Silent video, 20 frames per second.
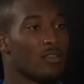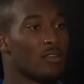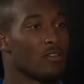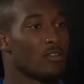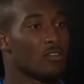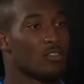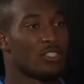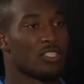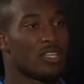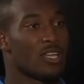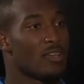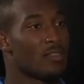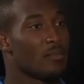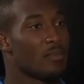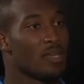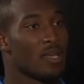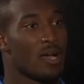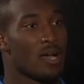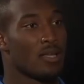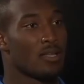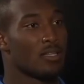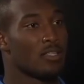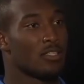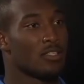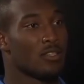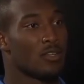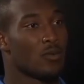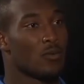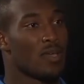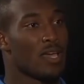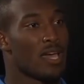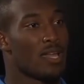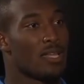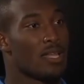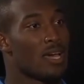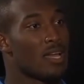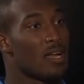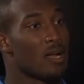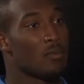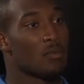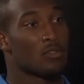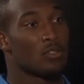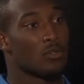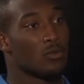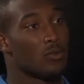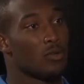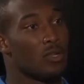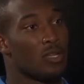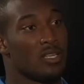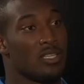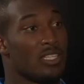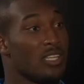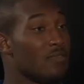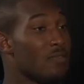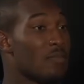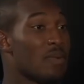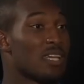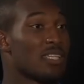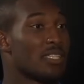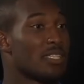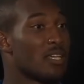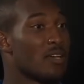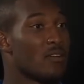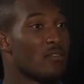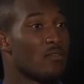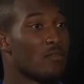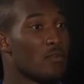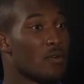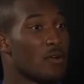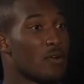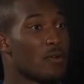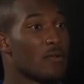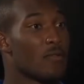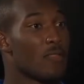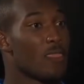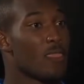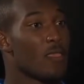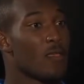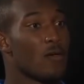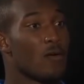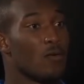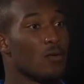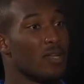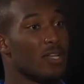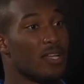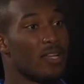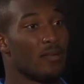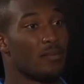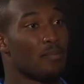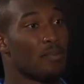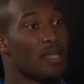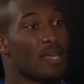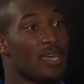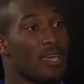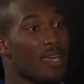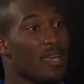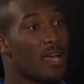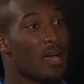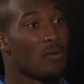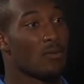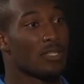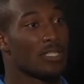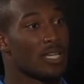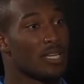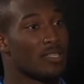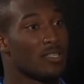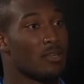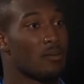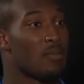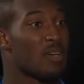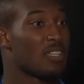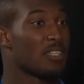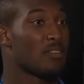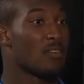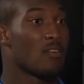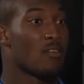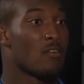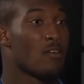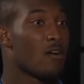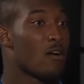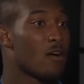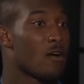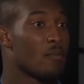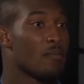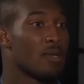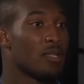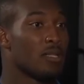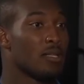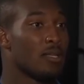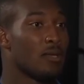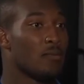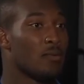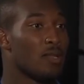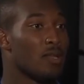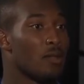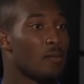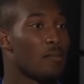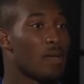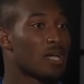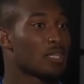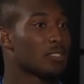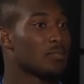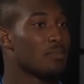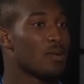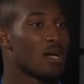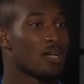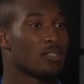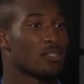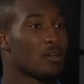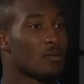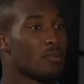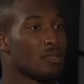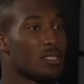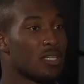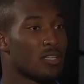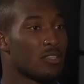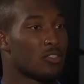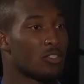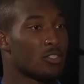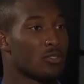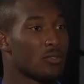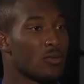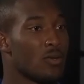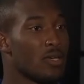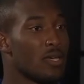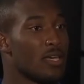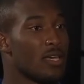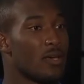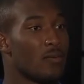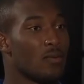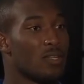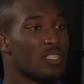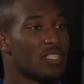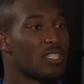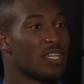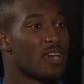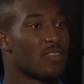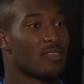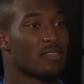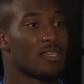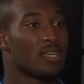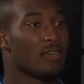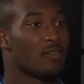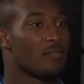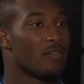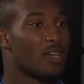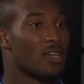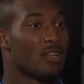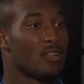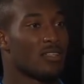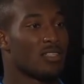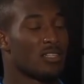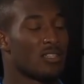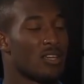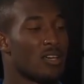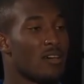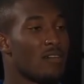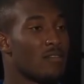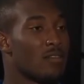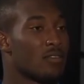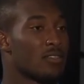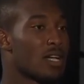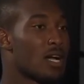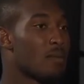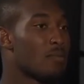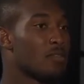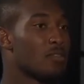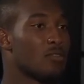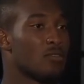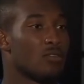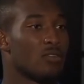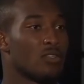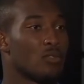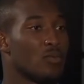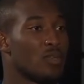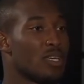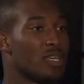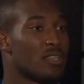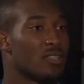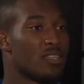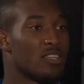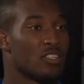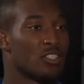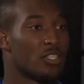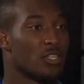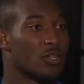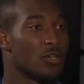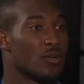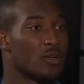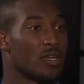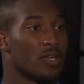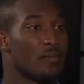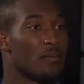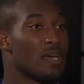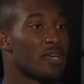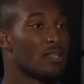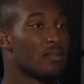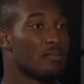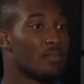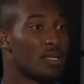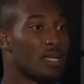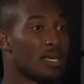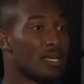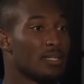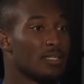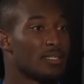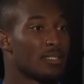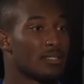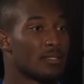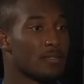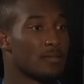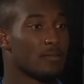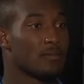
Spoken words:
You know, you just have to be honest. You know, we had a lot of opportunities, even myself, where we didn't play, I would say, to the best of our ability. We didn't maximize our potential. And we just have to take advantage of those opportunities we get this year and make the plays.